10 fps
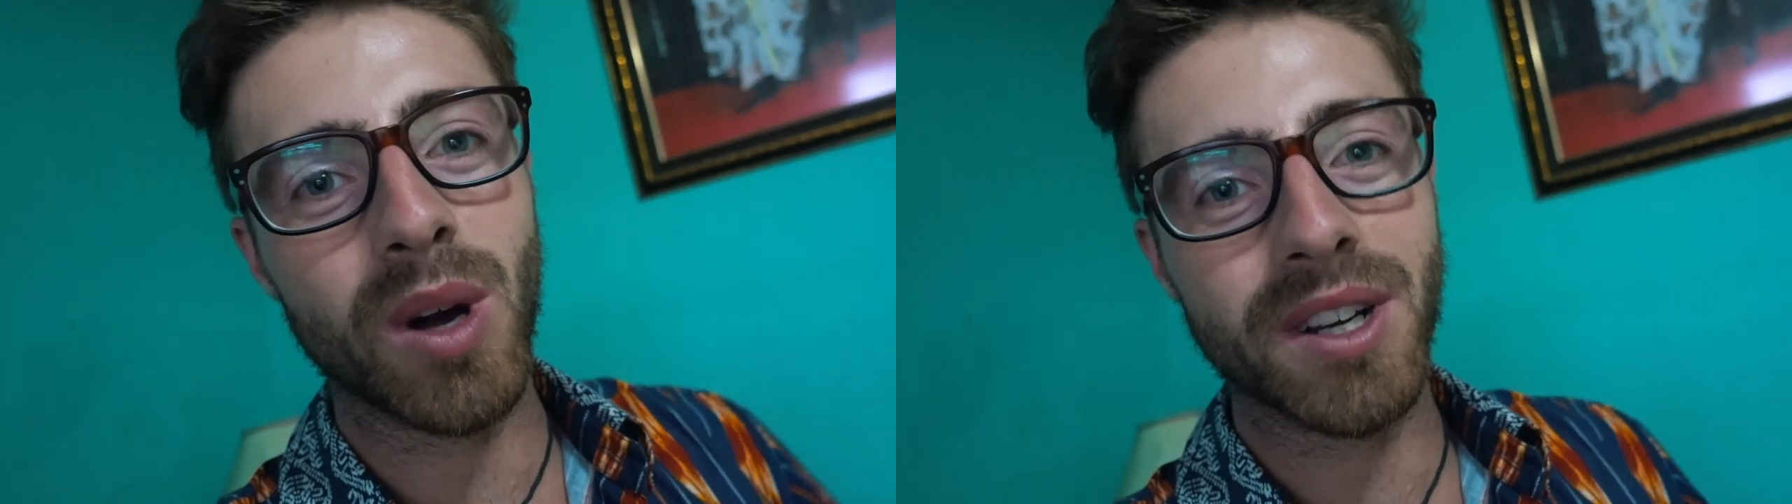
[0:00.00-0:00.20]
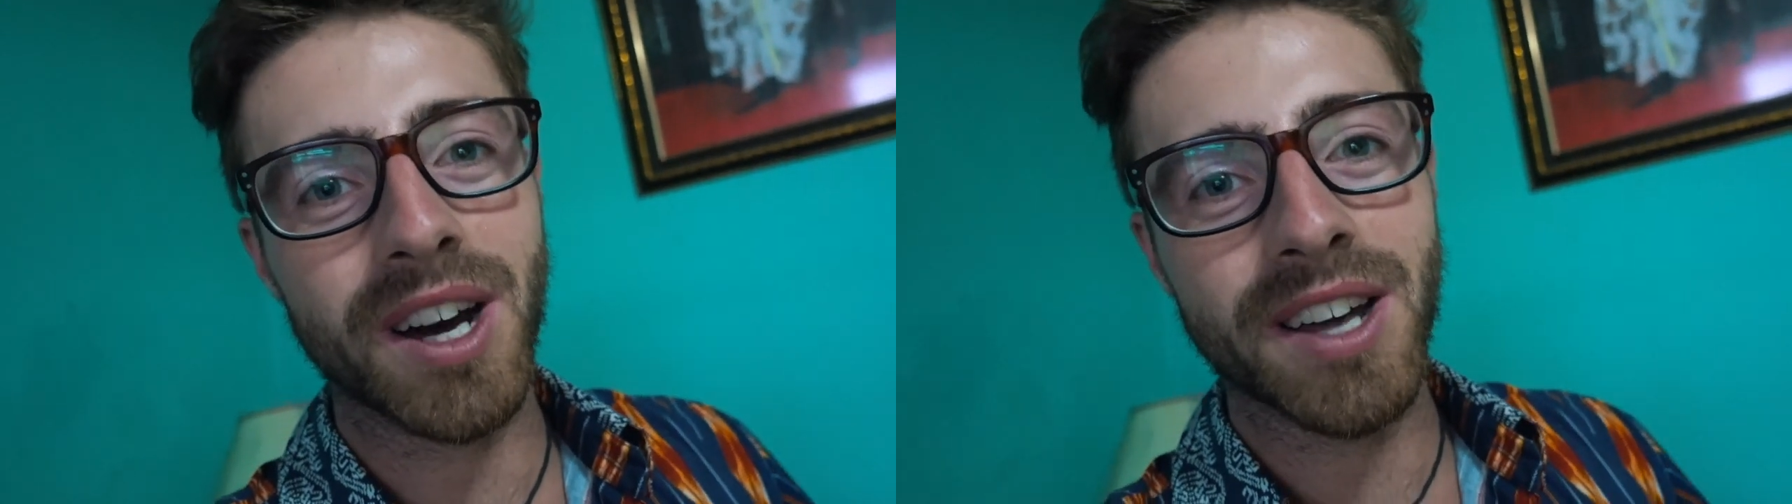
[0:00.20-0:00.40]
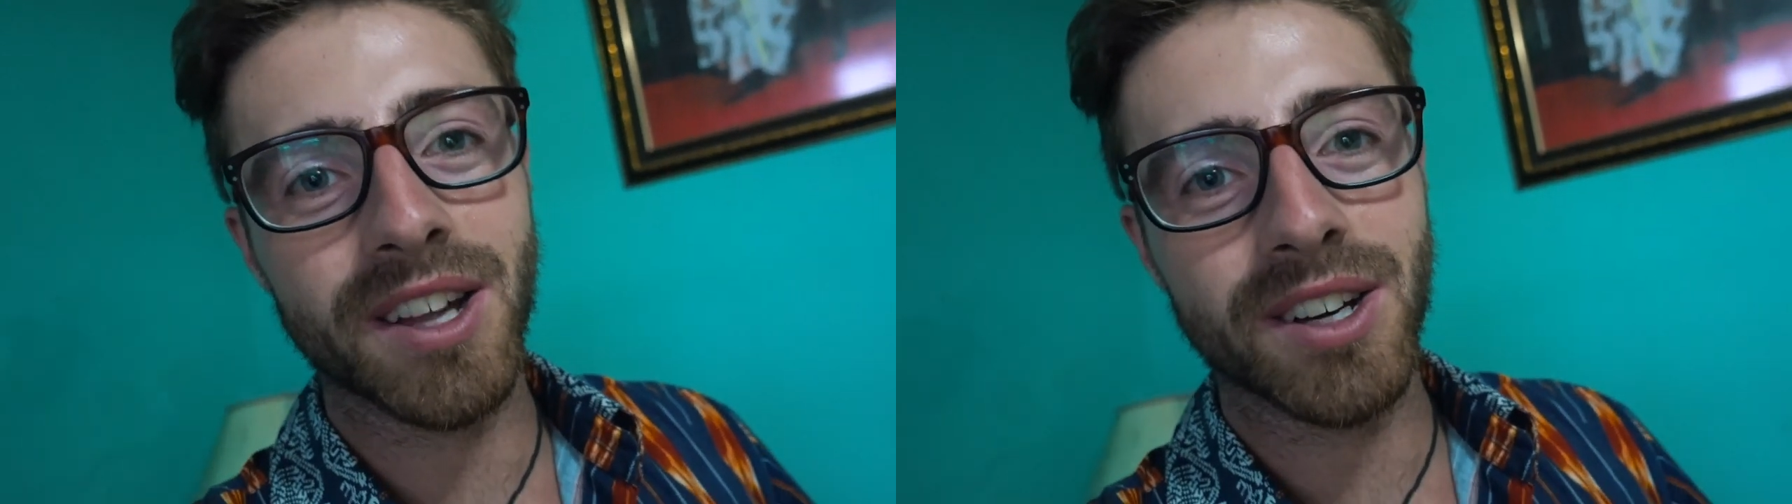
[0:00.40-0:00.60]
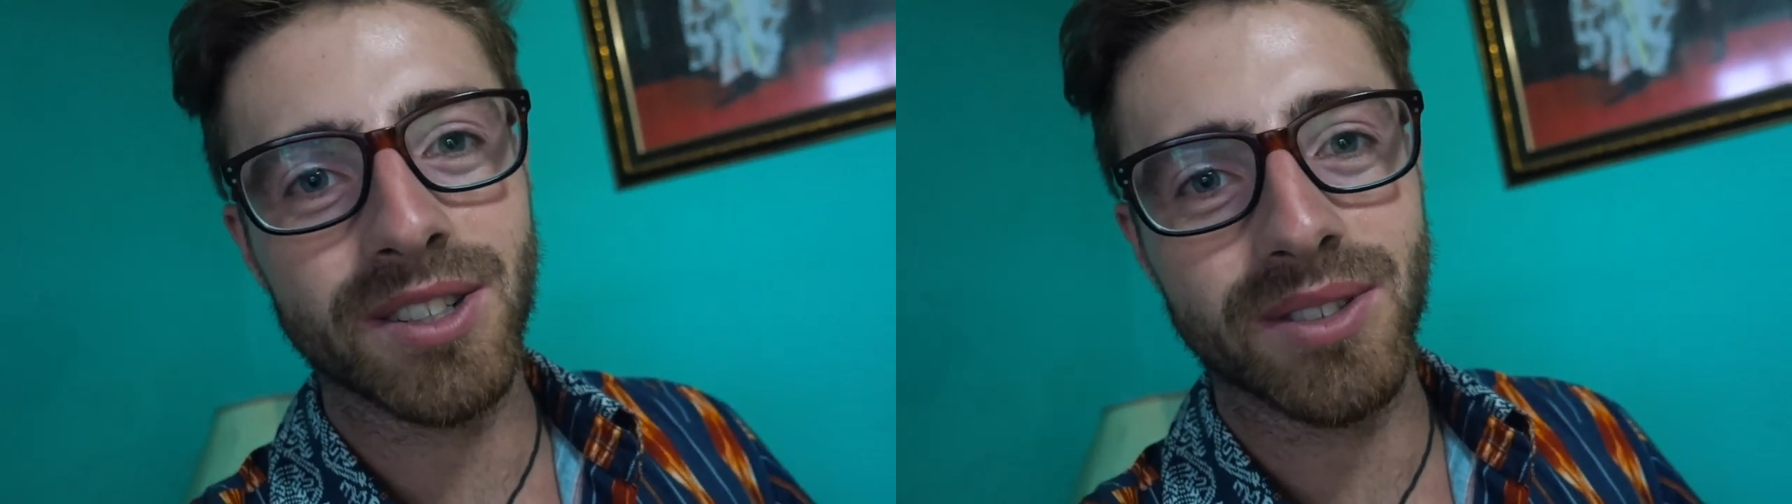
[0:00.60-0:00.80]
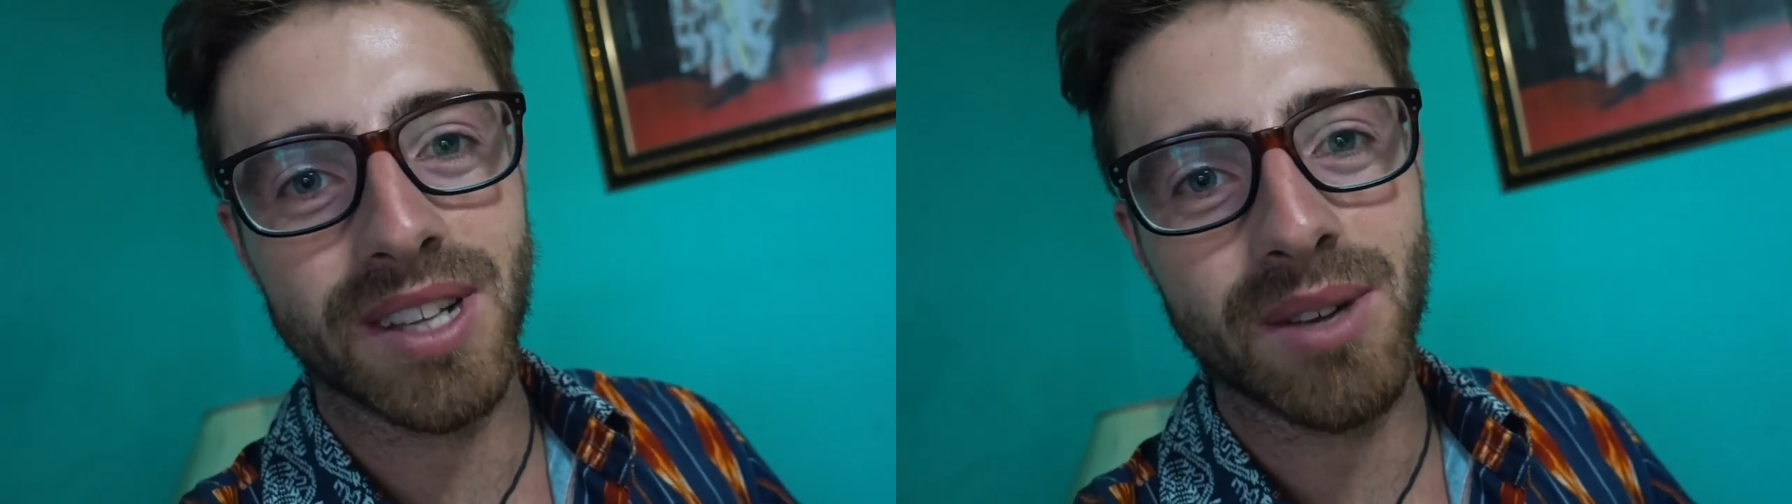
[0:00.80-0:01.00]
One guy at the
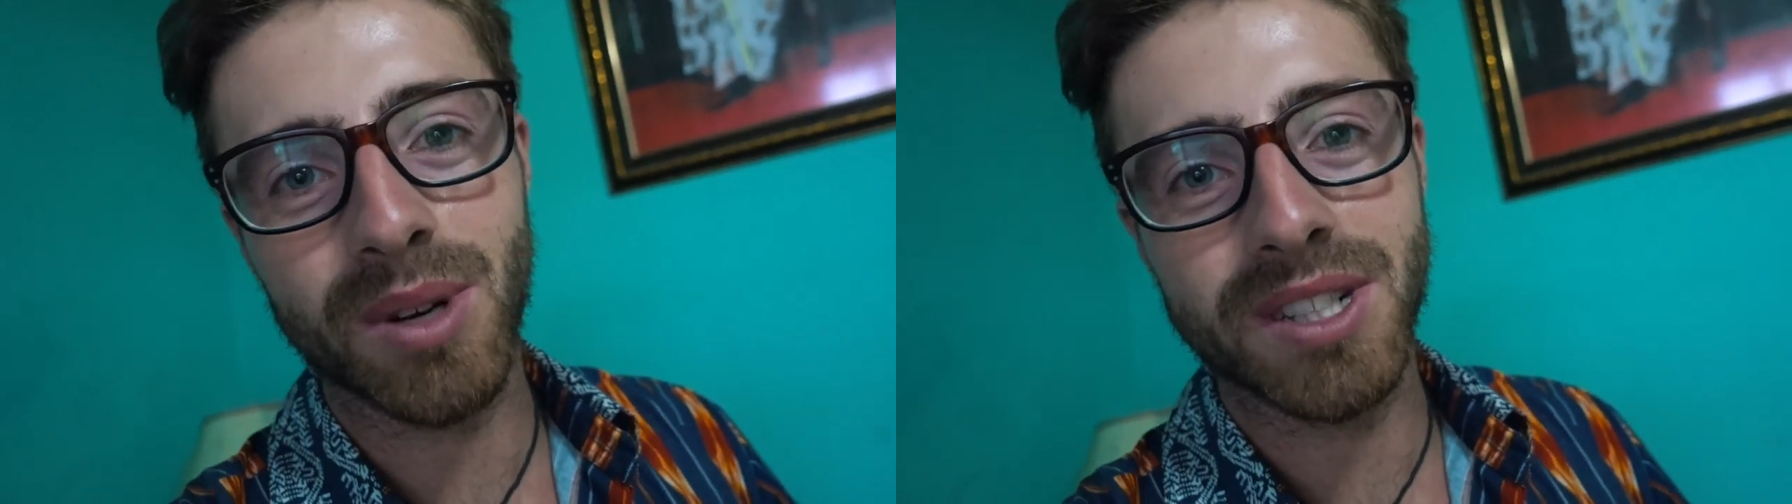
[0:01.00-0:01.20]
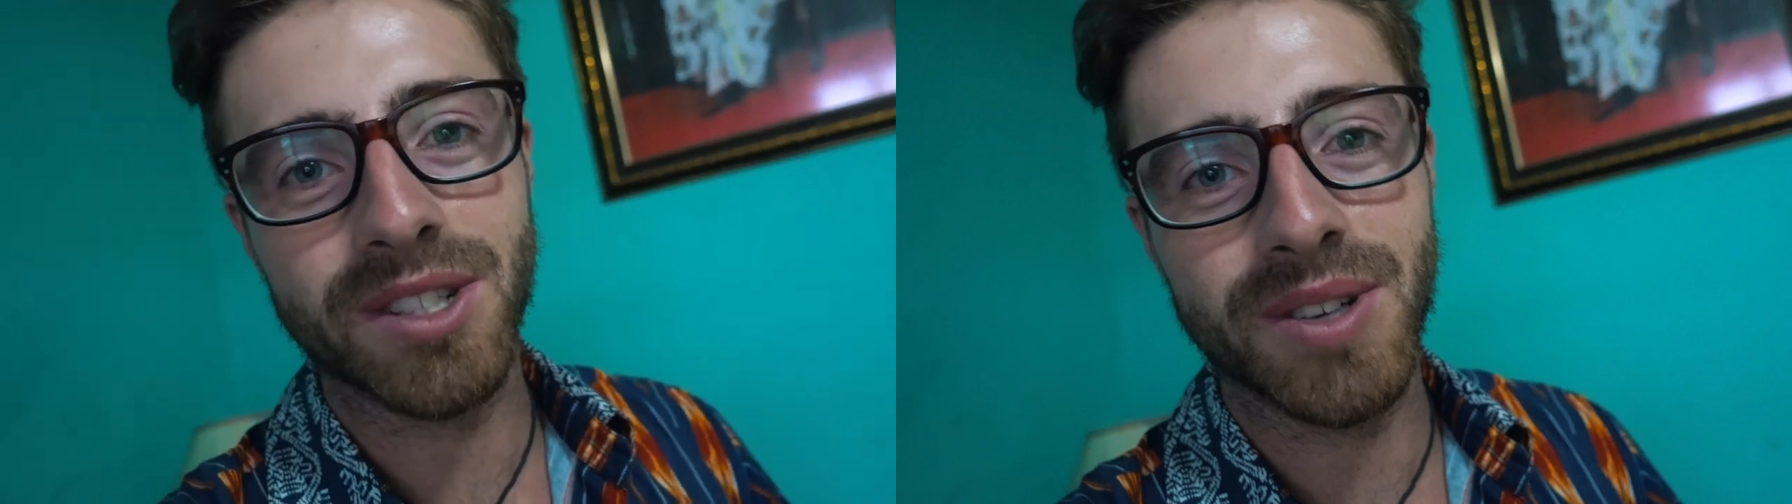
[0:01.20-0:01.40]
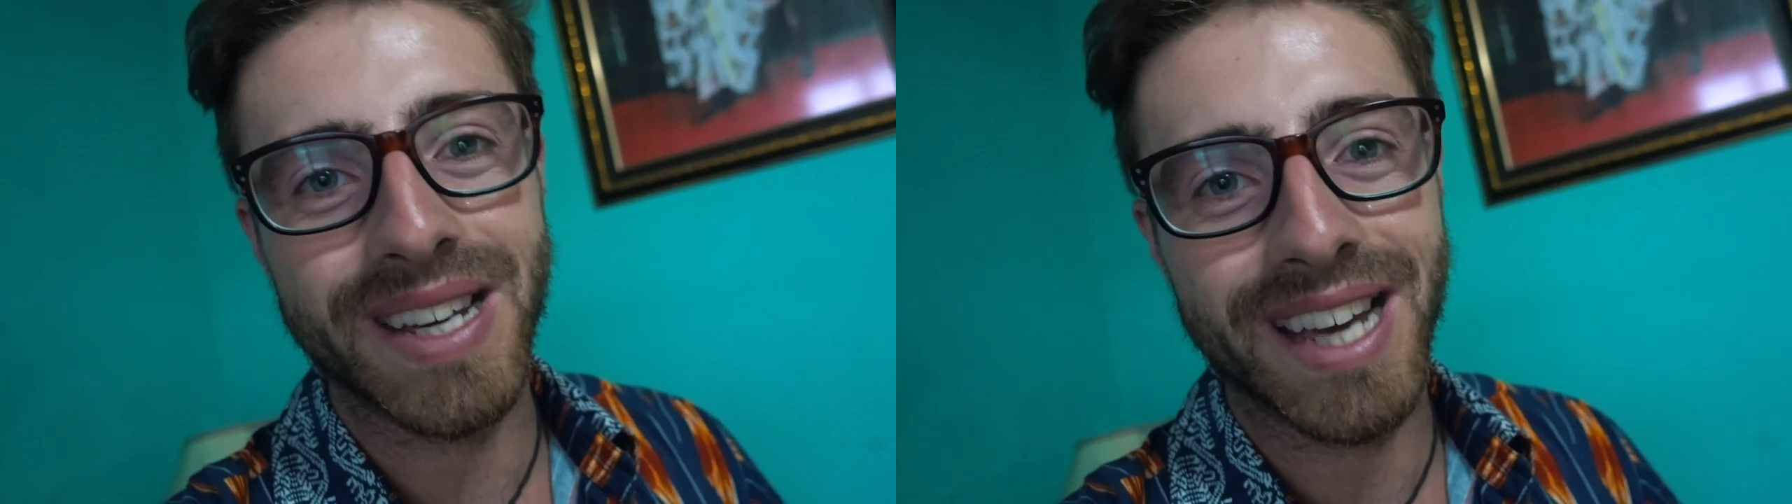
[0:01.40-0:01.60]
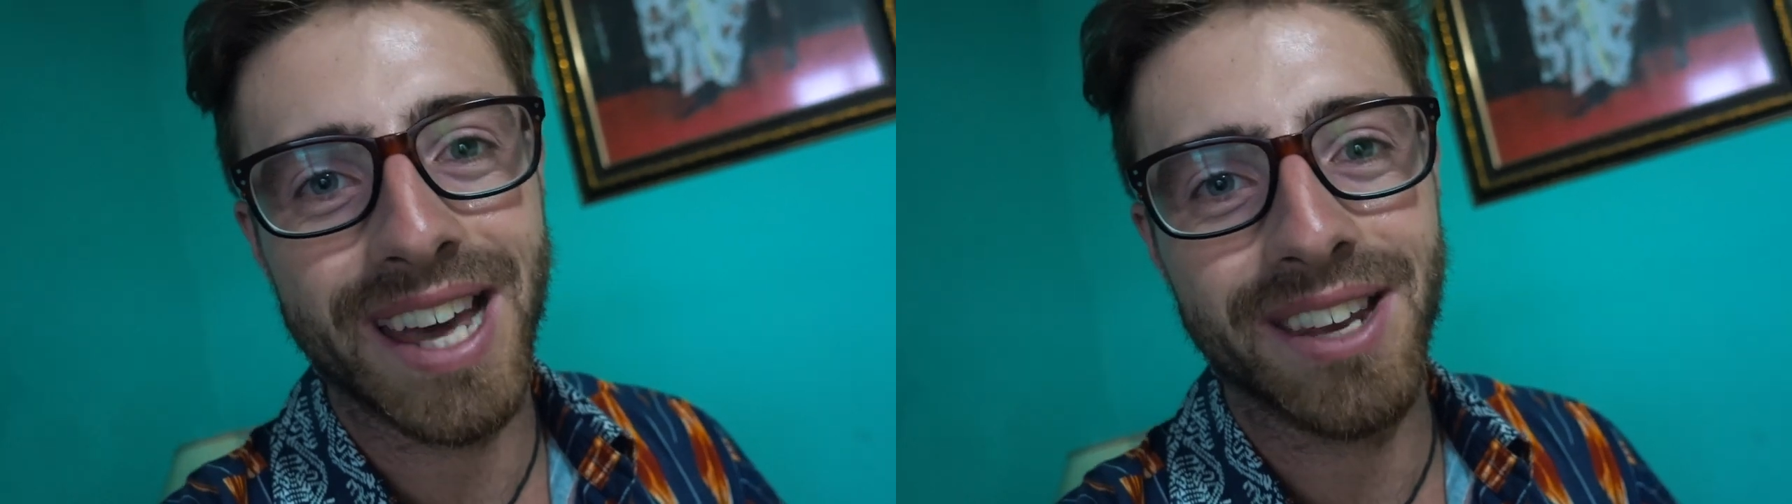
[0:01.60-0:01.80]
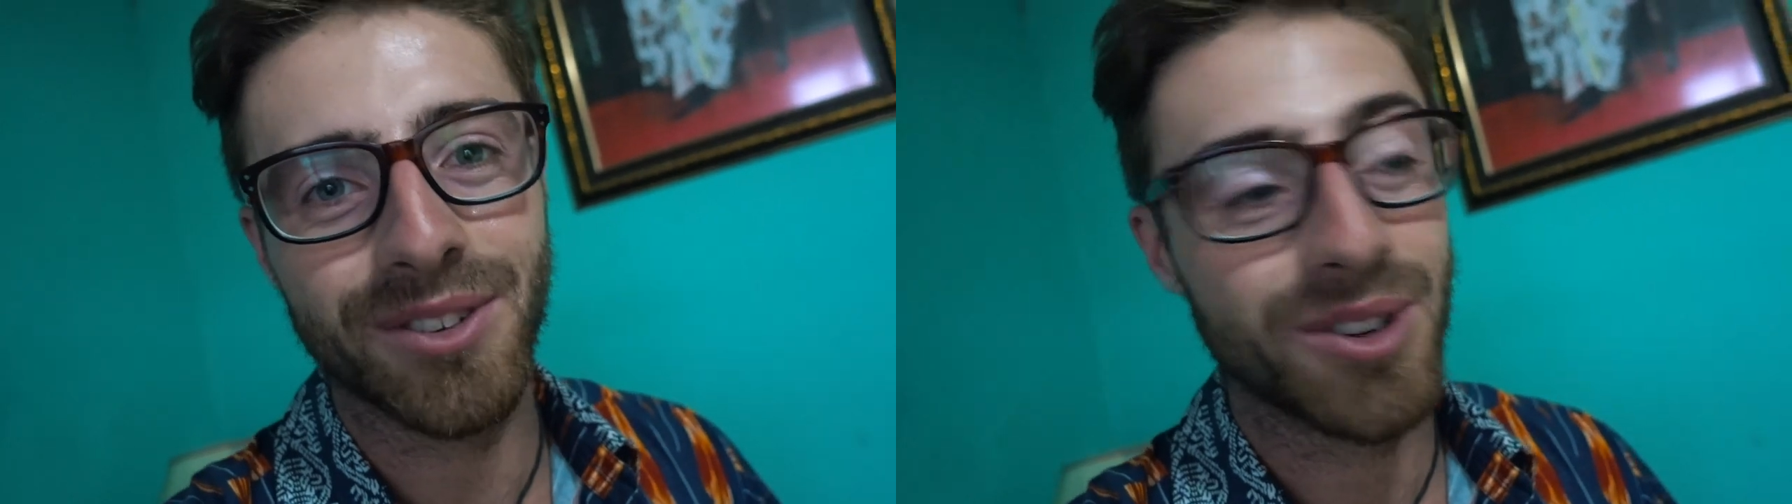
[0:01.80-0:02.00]
hostel said he wanted to do it
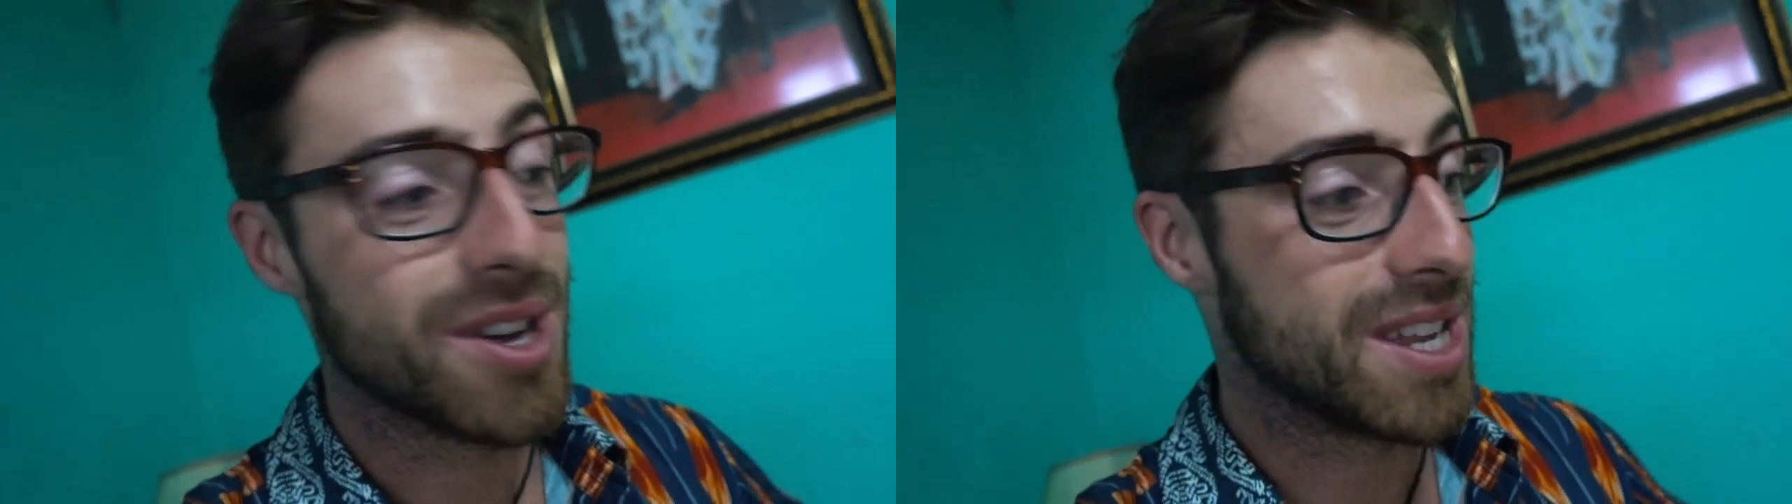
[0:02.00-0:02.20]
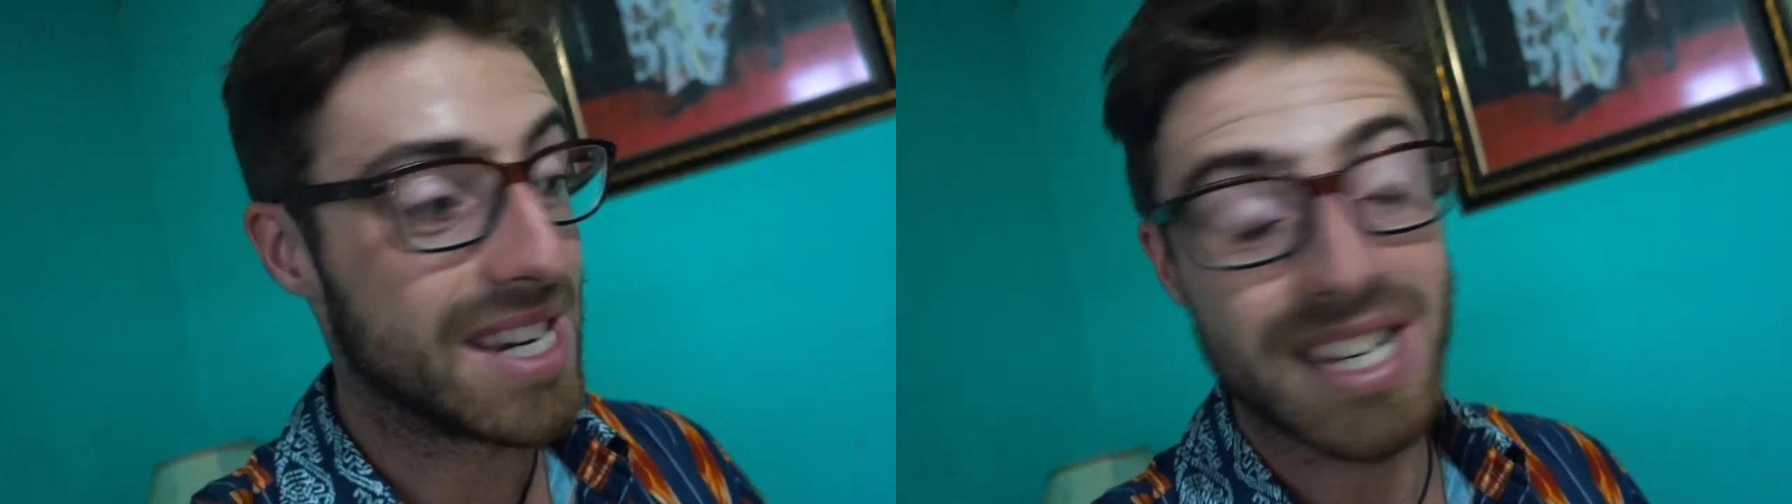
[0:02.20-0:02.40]
again or